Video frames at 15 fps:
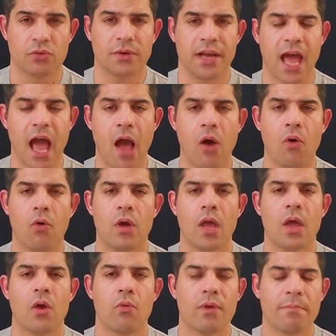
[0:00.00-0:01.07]
So now
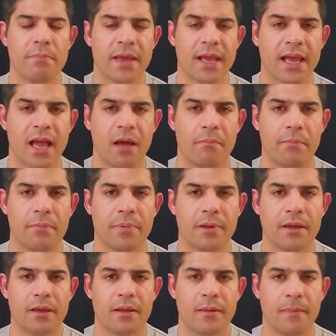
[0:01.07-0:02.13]
we pick up
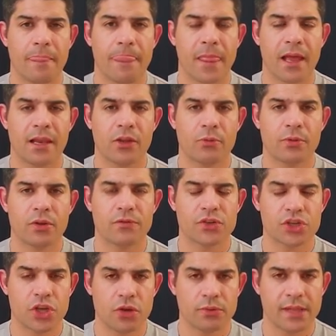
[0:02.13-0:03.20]
a little bit of
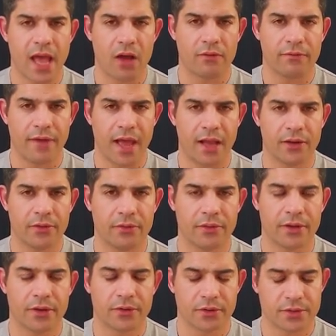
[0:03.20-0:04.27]
showdown value
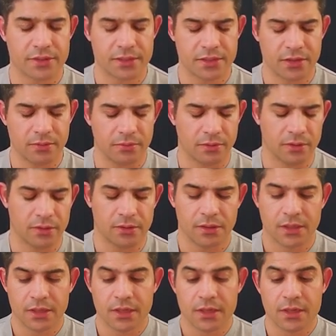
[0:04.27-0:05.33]
there, considerable.
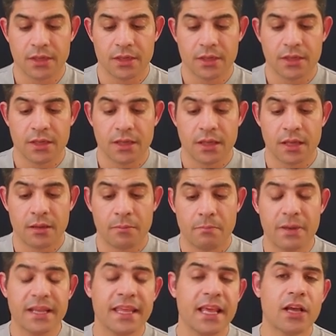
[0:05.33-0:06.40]

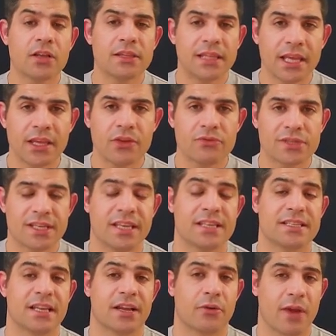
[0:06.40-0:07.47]
But he continues
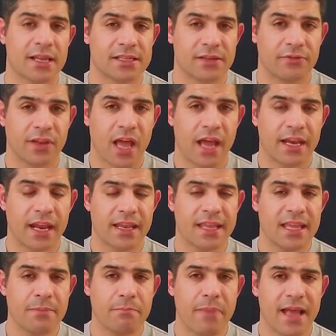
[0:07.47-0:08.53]
his aggressive line, and
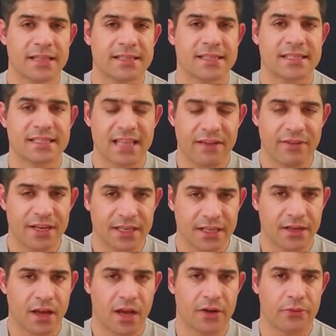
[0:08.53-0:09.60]
he bets
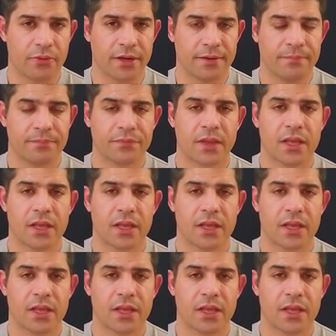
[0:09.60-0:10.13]
1700.